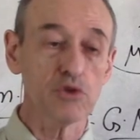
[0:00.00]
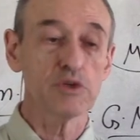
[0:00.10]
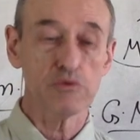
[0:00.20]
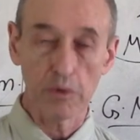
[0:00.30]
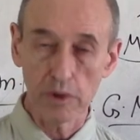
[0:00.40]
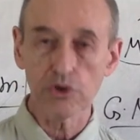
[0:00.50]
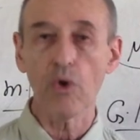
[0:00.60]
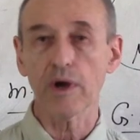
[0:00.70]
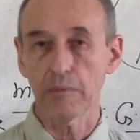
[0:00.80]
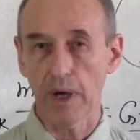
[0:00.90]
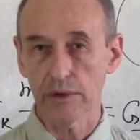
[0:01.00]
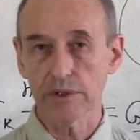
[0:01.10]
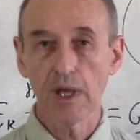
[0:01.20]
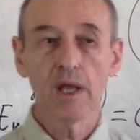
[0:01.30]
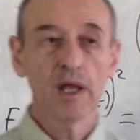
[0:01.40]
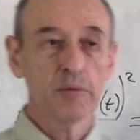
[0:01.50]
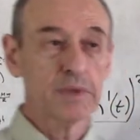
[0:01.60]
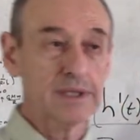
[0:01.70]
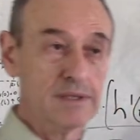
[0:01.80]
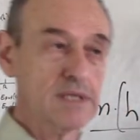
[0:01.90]
which we will talk about,
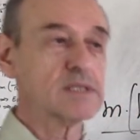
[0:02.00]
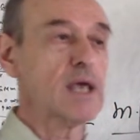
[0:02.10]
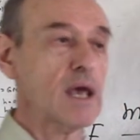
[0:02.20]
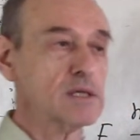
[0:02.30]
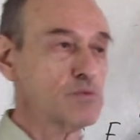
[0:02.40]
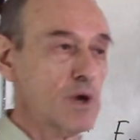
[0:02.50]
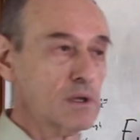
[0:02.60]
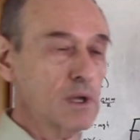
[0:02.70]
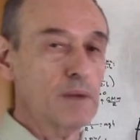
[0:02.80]
but in this case we are